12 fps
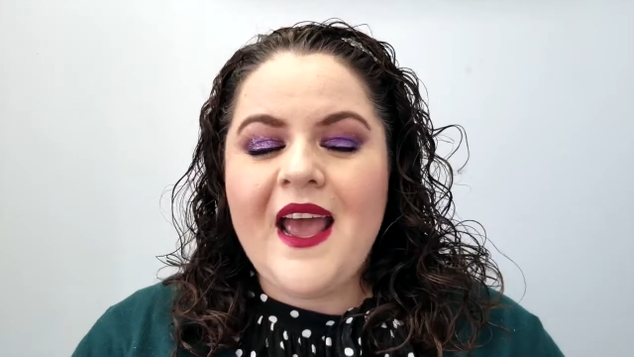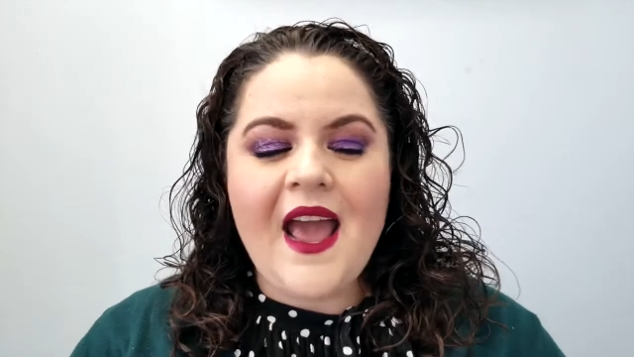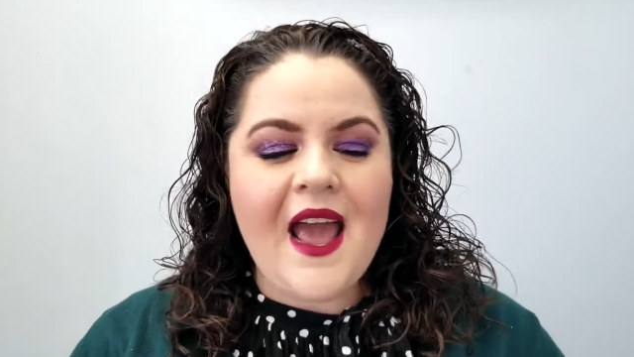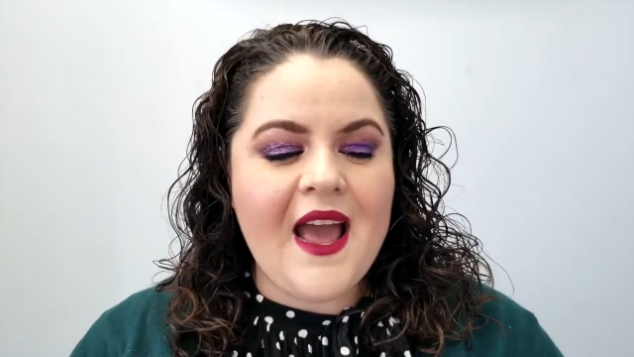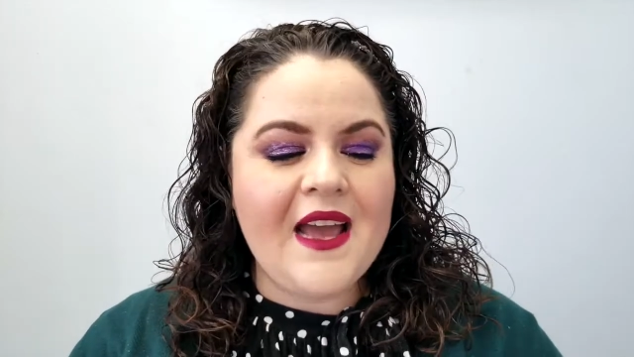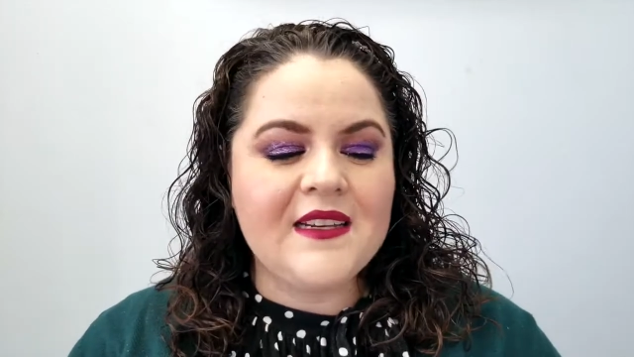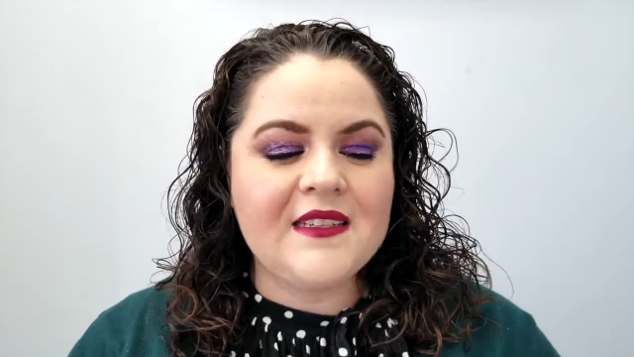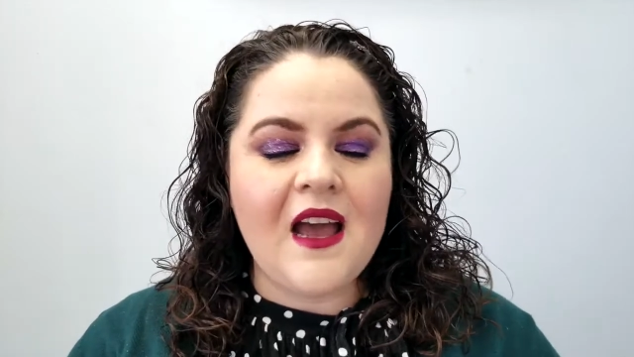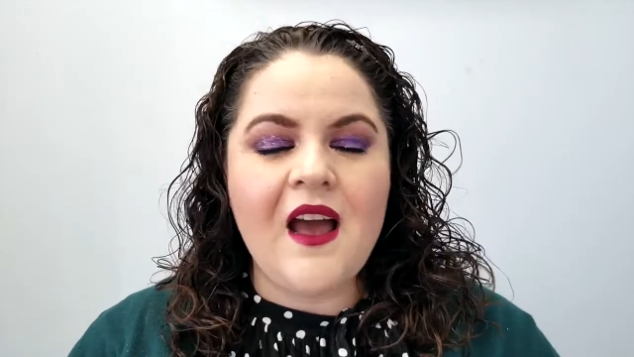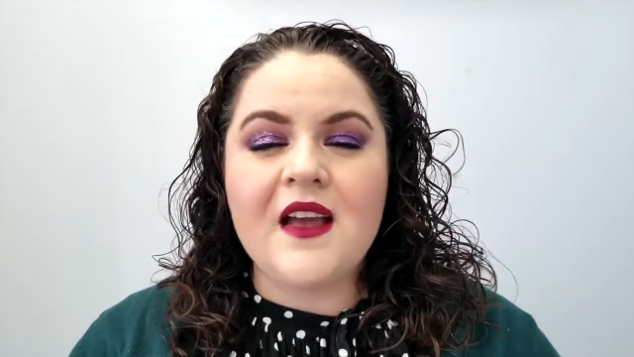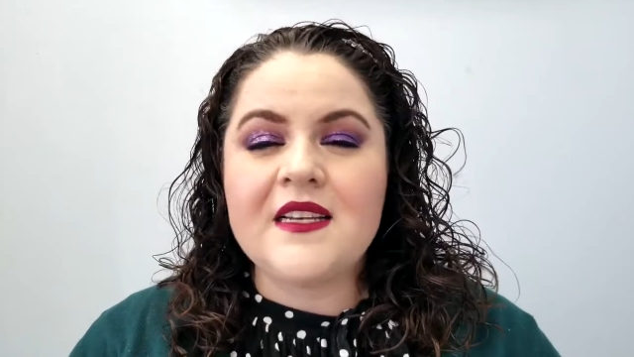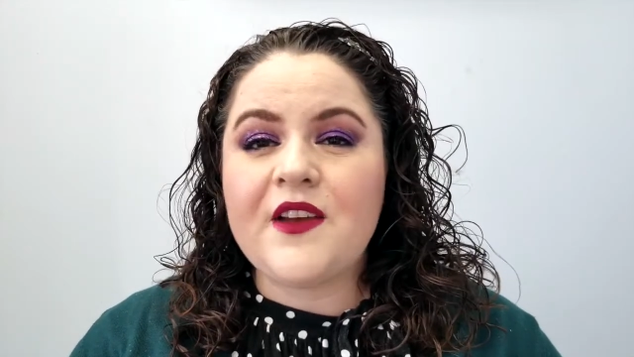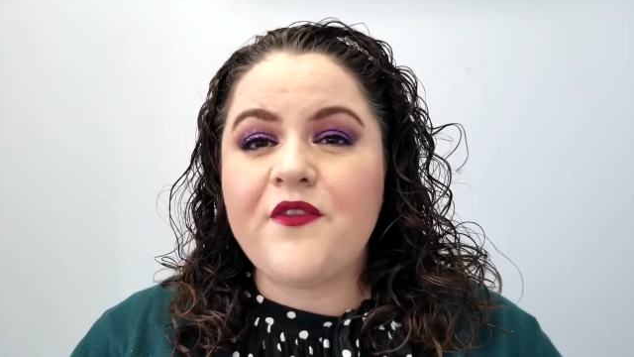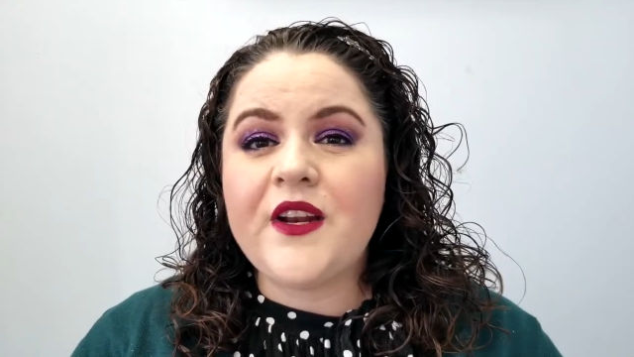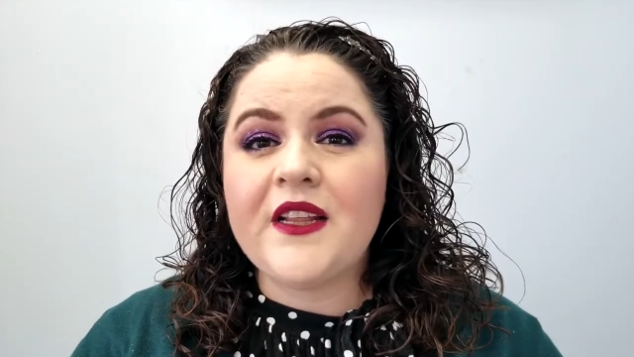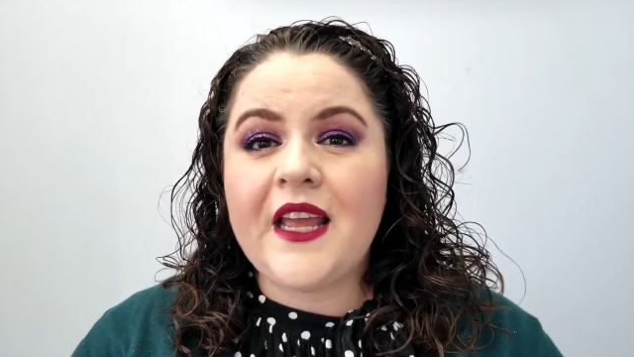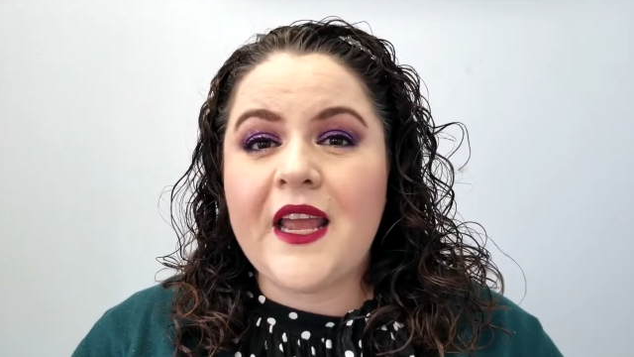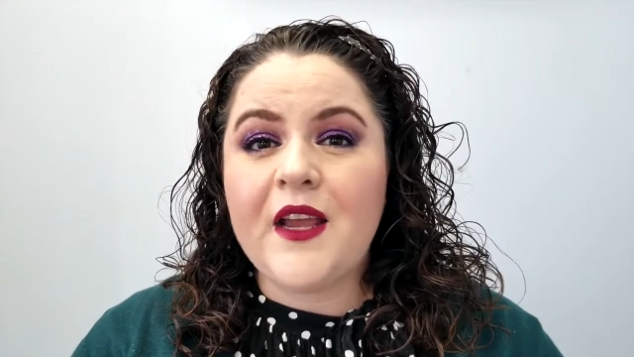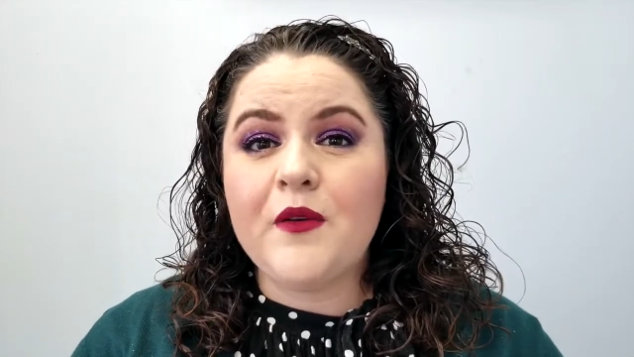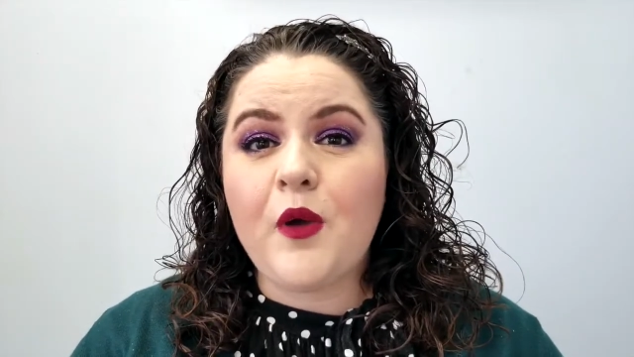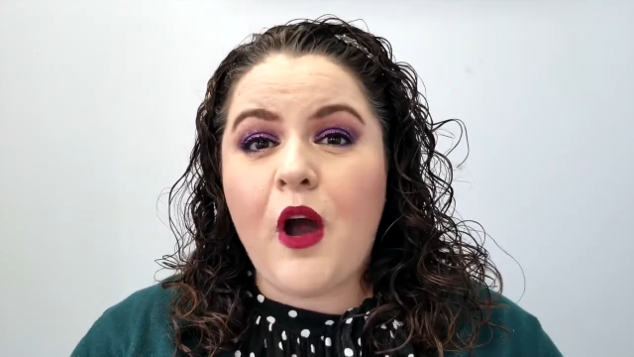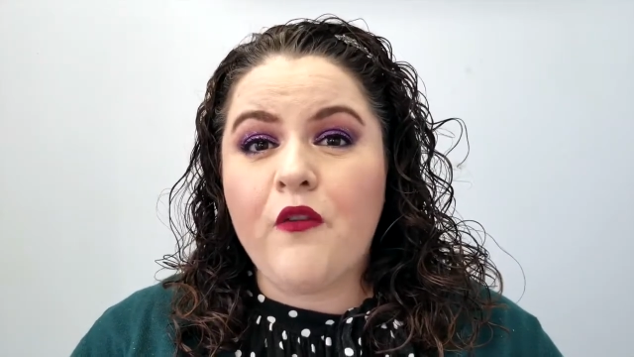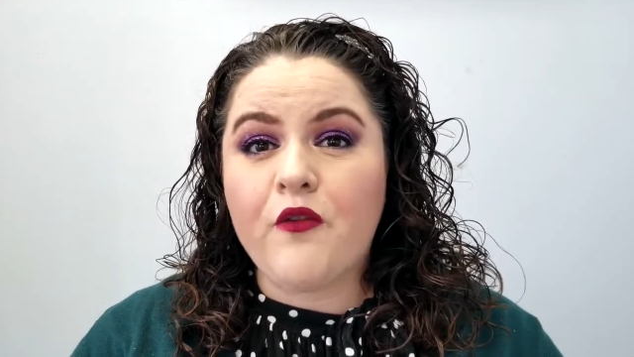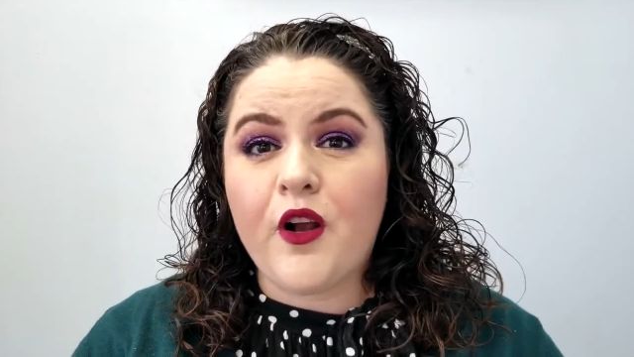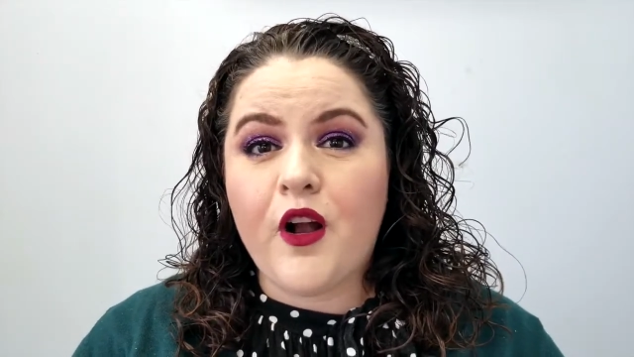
and definitely offer a